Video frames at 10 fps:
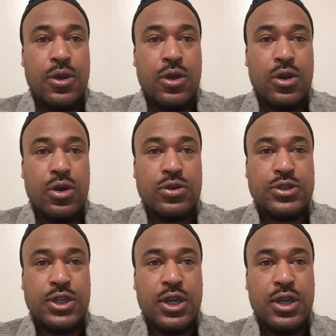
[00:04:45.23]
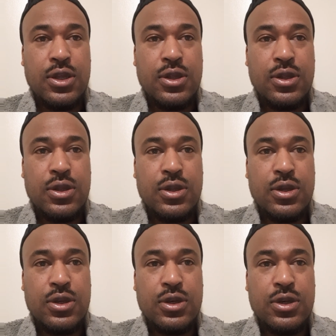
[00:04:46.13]
You know what I'm saying?
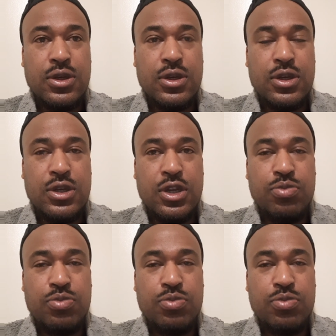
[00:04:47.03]
This